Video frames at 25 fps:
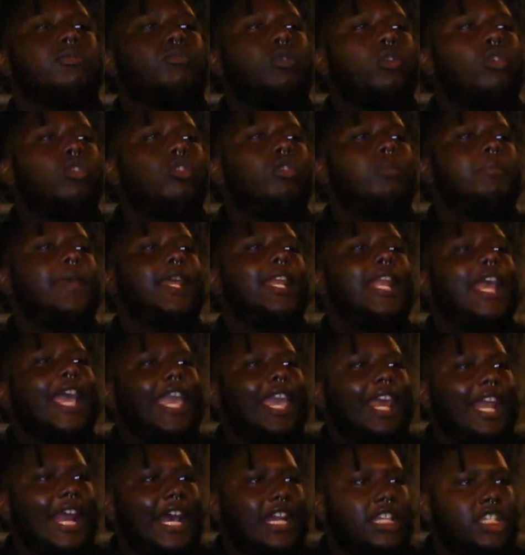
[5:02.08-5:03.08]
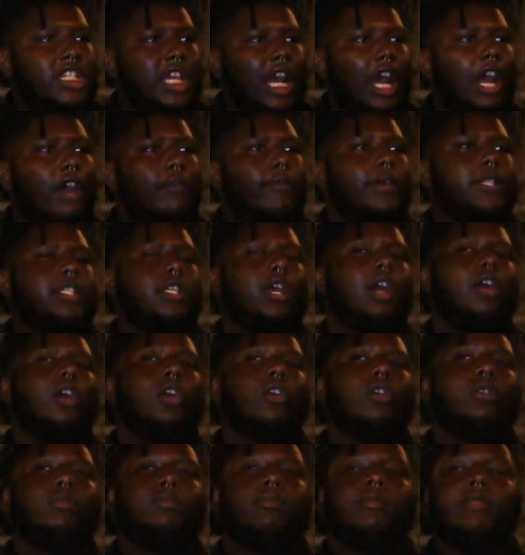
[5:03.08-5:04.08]
womb, and naked I shall
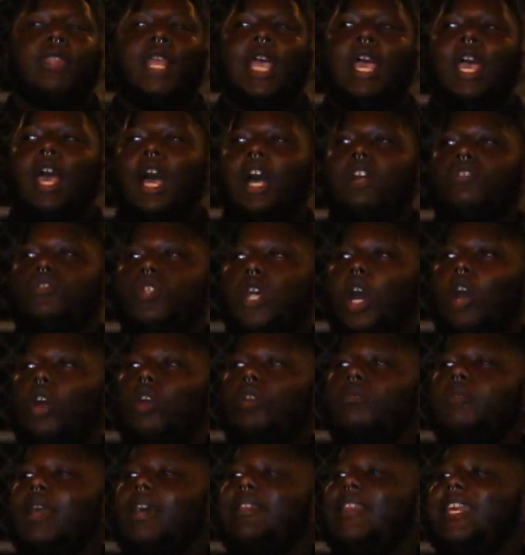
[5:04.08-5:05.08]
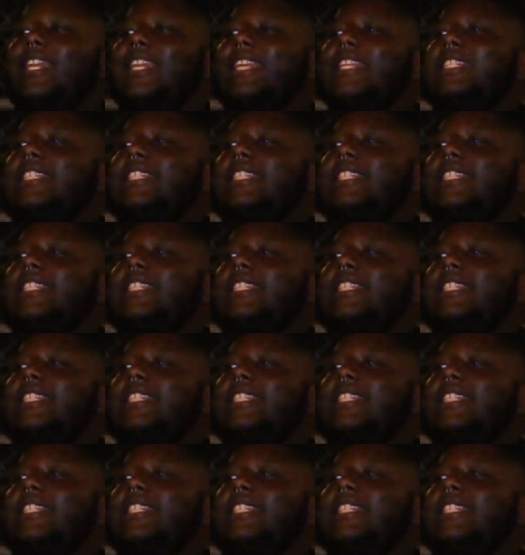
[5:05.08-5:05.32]
return. Adjourned under the